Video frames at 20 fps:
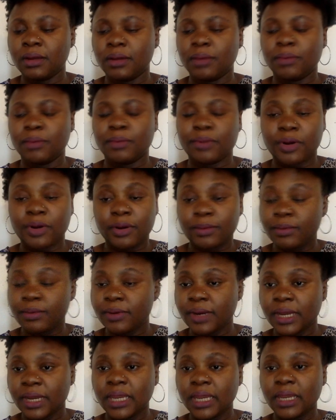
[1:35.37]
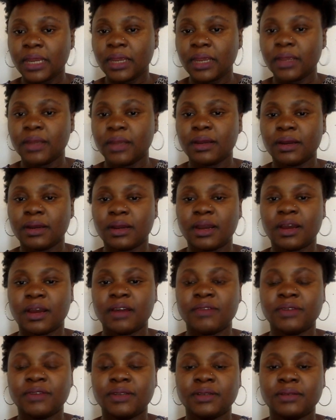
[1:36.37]
Burberry,
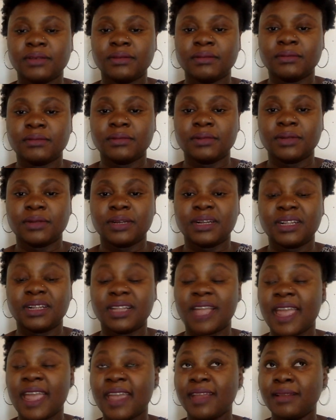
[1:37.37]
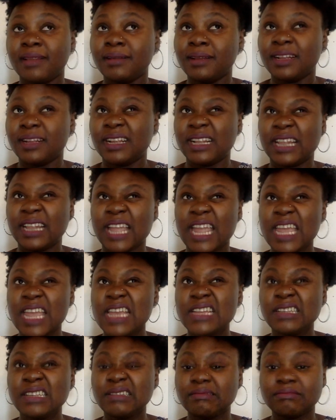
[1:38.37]
Calvin
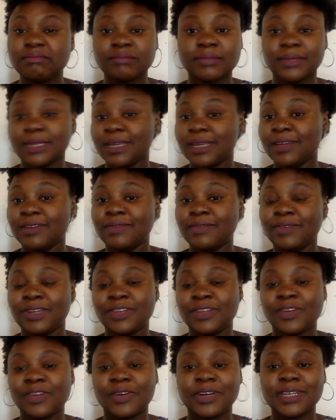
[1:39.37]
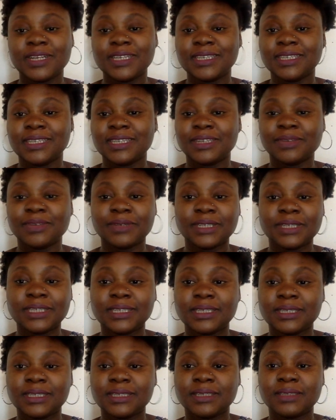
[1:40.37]
Klein, Victoria's
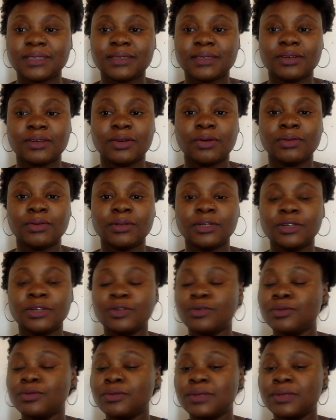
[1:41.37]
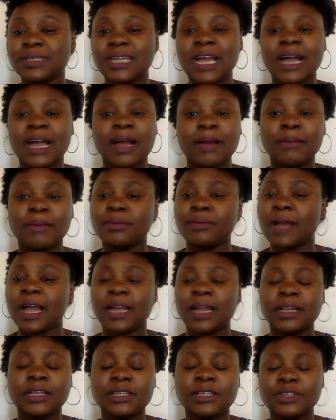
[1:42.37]
Secrets, Golden Goose, Gap,
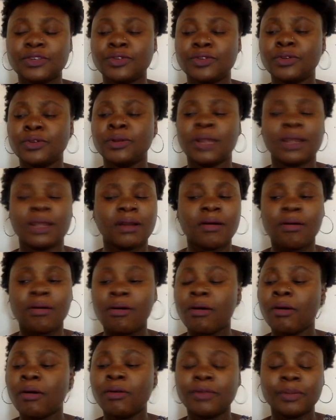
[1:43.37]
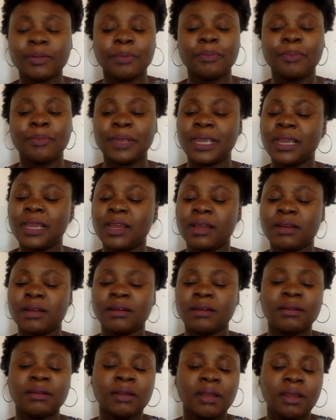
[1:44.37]
Acne Studio, like all the
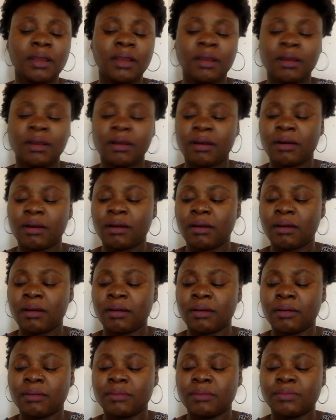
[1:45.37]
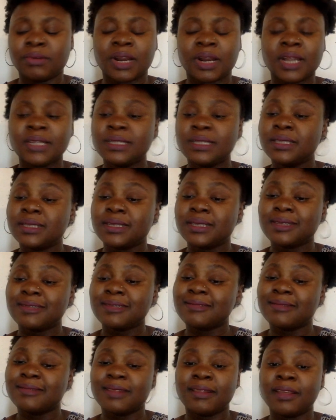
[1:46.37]
bigger
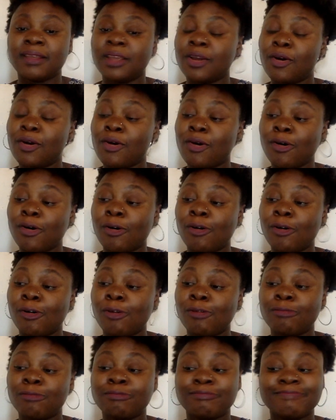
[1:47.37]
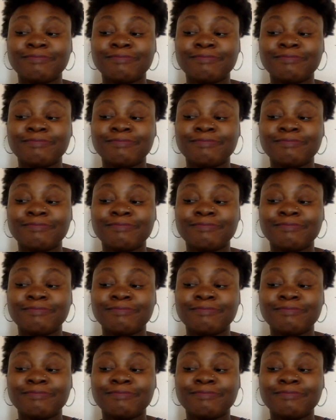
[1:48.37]
brands, they all